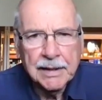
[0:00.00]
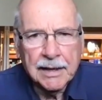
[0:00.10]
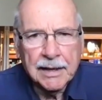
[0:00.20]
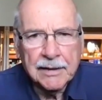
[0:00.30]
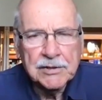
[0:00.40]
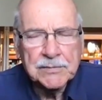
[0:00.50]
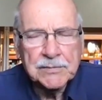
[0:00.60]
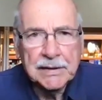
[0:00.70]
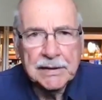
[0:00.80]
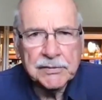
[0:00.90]
I'd always
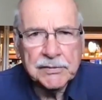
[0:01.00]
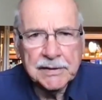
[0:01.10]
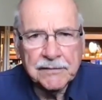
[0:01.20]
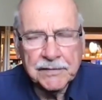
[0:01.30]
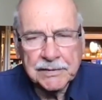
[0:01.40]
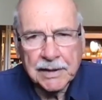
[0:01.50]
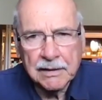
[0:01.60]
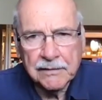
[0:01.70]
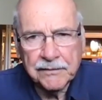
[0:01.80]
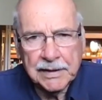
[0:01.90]
been interested in
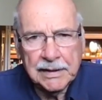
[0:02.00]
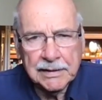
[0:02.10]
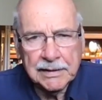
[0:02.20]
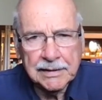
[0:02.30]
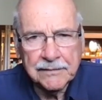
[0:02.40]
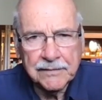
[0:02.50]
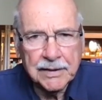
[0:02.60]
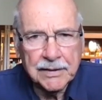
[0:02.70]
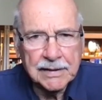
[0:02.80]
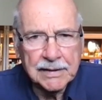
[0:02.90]
photography in a
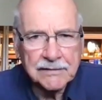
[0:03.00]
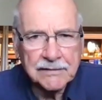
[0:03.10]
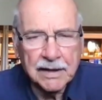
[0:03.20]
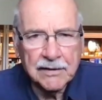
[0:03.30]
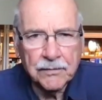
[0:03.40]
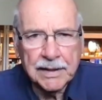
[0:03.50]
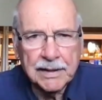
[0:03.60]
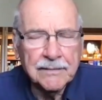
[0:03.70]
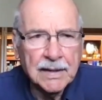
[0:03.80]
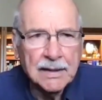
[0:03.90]
very aggressive kind of
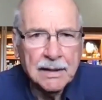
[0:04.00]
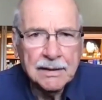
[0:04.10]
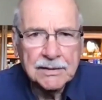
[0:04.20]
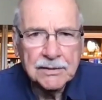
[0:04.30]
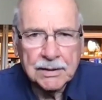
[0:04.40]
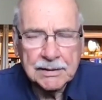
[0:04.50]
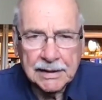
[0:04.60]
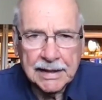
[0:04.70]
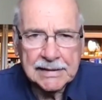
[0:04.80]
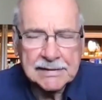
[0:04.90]
way, taught
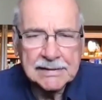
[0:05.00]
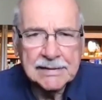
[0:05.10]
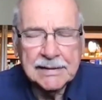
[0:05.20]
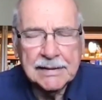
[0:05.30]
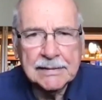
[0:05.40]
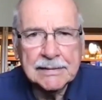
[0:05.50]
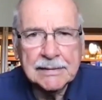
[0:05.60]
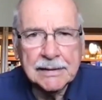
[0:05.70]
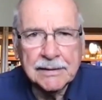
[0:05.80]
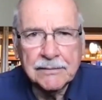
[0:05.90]
classes in it,
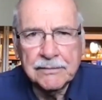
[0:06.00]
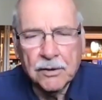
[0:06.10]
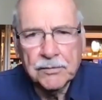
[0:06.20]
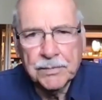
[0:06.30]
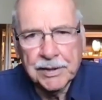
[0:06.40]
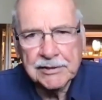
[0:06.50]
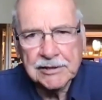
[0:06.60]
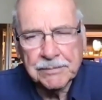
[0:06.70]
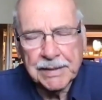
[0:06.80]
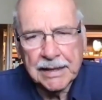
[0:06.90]
wrote books
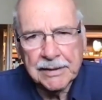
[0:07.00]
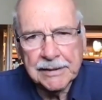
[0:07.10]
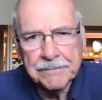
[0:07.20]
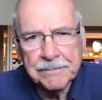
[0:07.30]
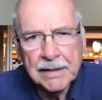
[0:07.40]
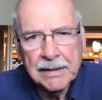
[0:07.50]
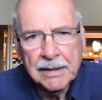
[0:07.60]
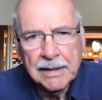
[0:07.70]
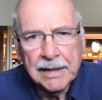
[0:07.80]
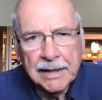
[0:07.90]
about it,
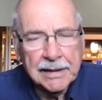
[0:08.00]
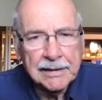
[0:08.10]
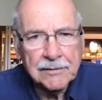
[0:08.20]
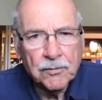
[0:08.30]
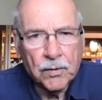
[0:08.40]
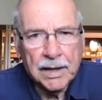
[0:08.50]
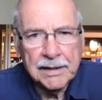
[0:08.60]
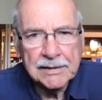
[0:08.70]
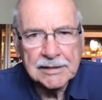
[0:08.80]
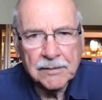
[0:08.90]
and
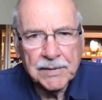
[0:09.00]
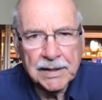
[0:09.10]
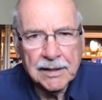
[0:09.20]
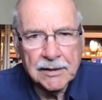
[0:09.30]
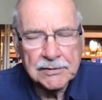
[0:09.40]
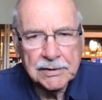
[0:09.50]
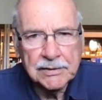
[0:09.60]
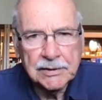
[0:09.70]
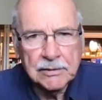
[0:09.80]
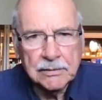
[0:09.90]
wanted something else to
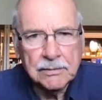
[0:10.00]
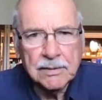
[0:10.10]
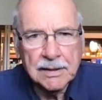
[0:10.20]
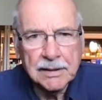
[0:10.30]
do